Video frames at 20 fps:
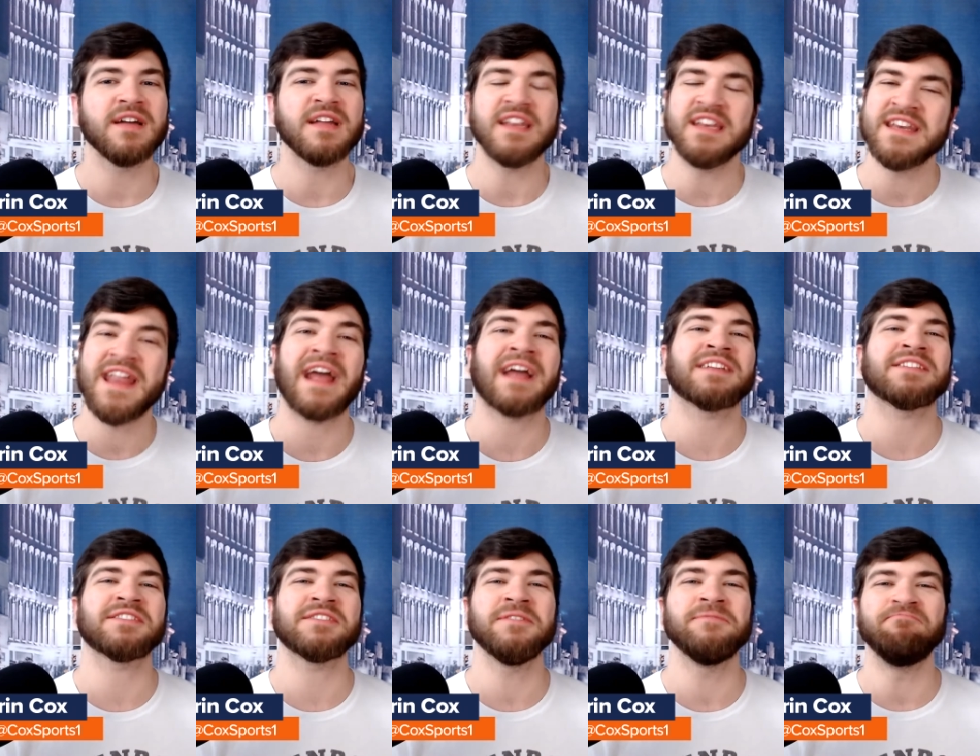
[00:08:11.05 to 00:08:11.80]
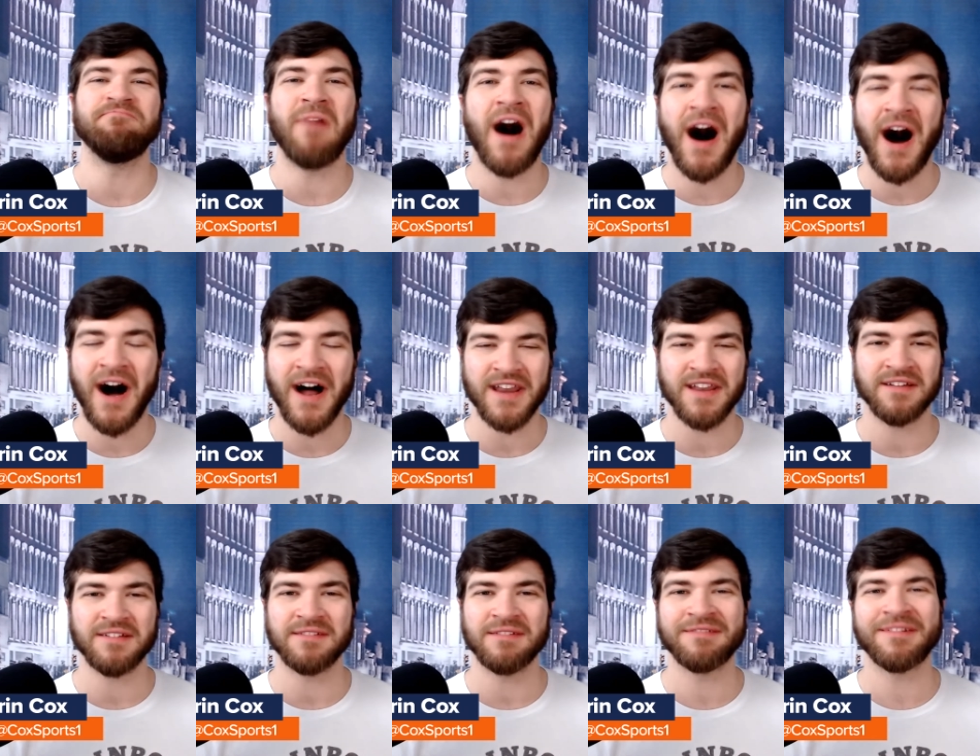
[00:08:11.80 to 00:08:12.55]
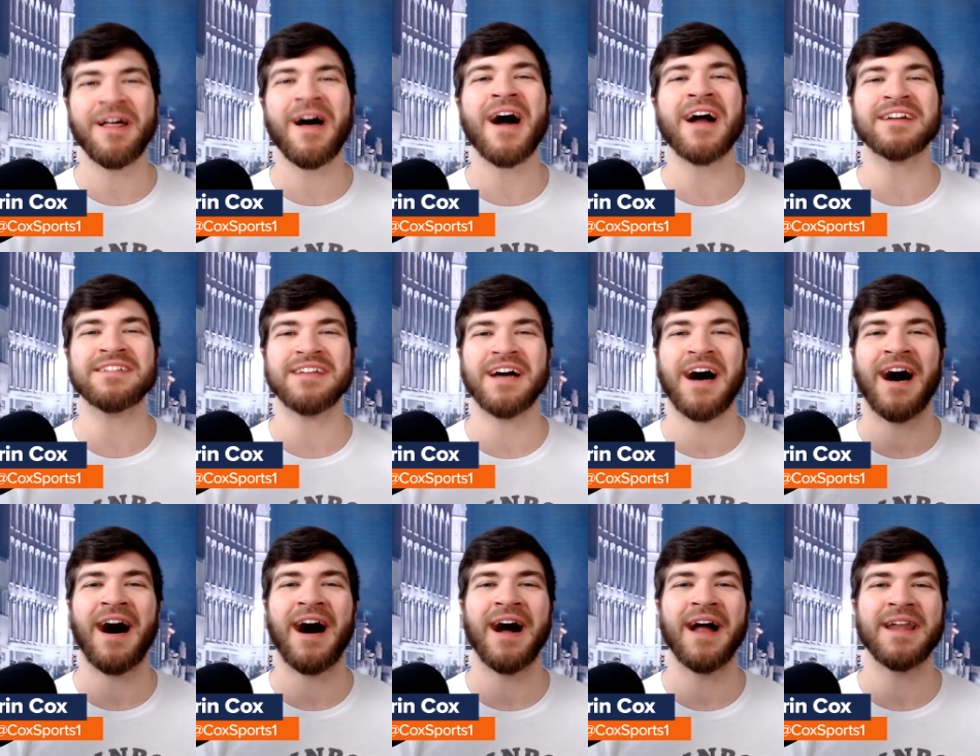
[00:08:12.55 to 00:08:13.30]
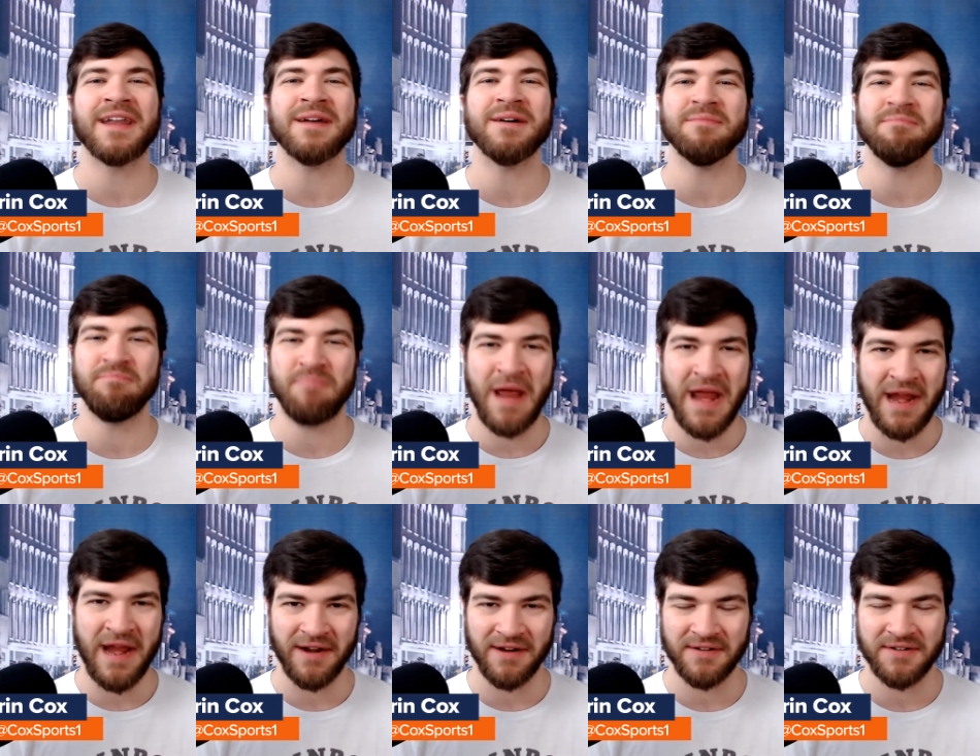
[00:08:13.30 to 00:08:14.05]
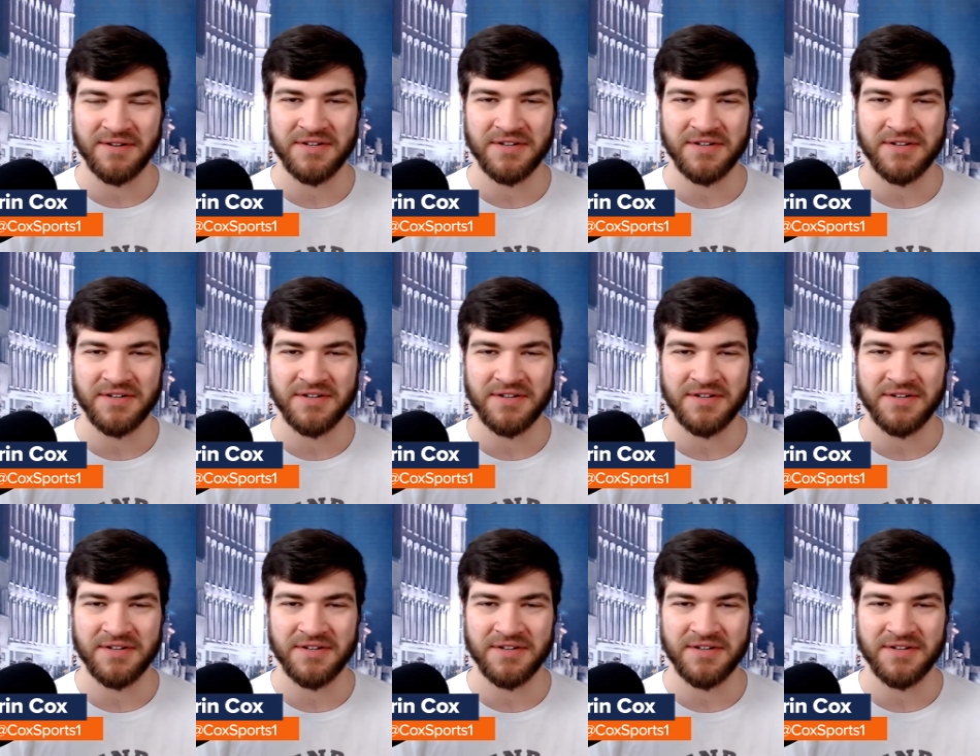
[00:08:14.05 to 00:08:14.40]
next on Locked On Bears.